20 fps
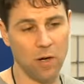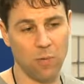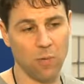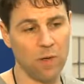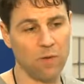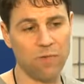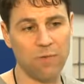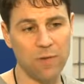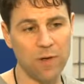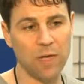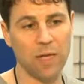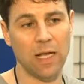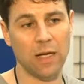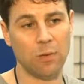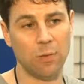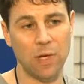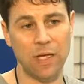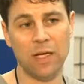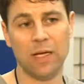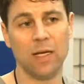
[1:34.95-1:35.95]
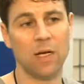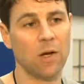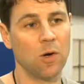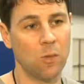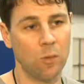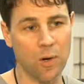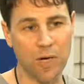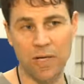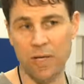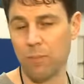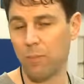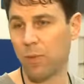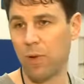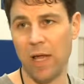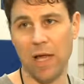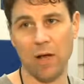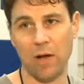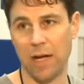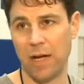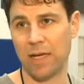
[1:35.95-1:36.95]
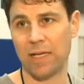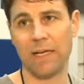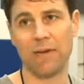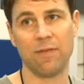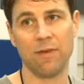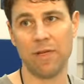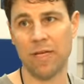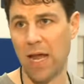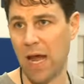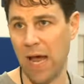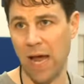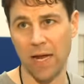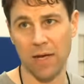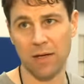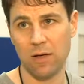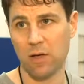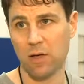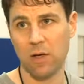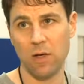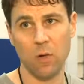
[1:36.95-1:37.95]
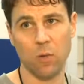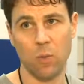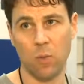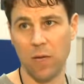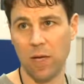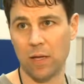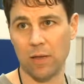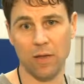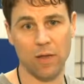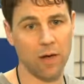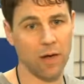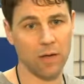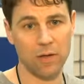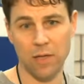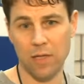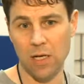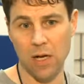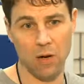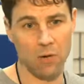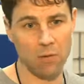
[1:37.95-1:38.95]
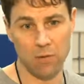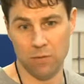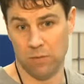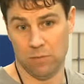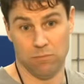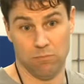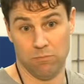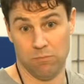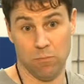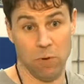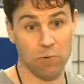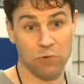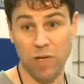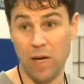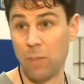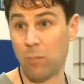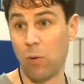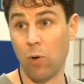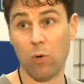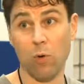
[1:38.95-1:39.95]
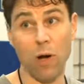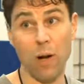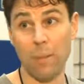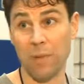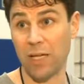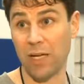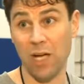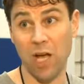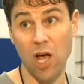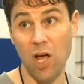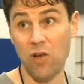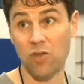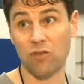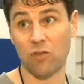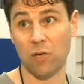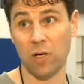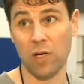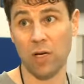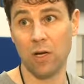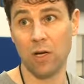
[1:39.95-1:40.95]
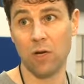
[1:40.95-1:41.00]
we feel like we can play on any given day with most any program in the country.